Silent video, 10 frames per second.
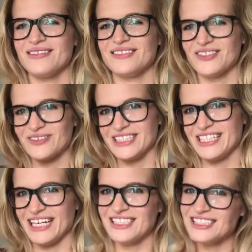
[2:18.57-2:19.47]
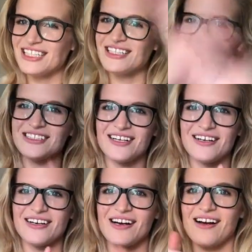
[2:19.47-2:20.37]
So we danced in the
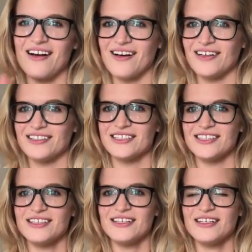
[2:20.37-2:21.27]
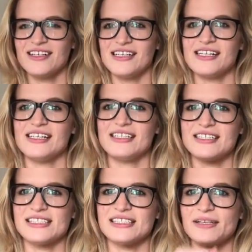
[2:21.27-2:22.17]
dark under
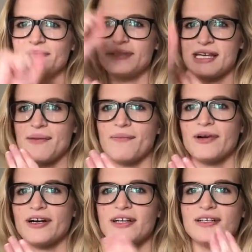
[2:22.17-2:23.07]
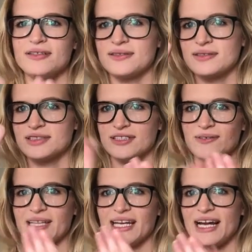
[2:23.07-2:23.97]
September,
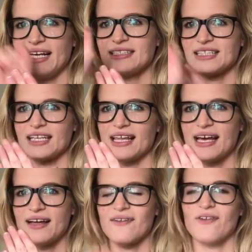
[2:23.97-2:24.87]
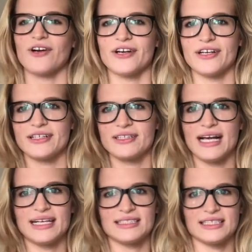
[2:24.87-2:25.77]
so with an S like that, or you could
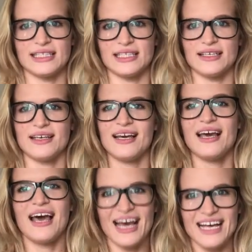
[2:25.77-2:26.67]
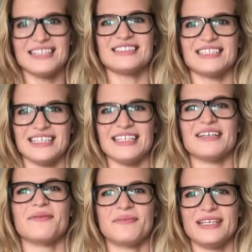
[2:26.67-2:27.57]
S
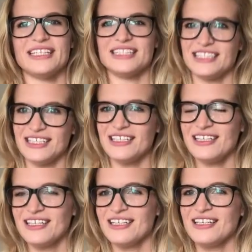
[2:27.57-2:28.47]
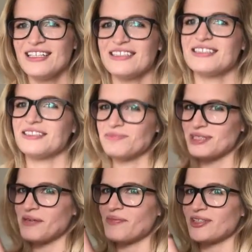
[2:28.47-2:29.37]
S-E-P-T,
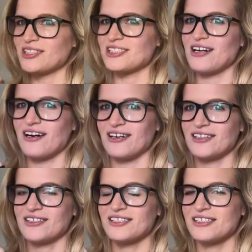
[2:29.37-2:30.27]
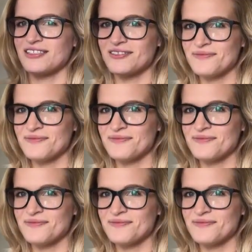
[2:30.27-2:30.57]
September Stars,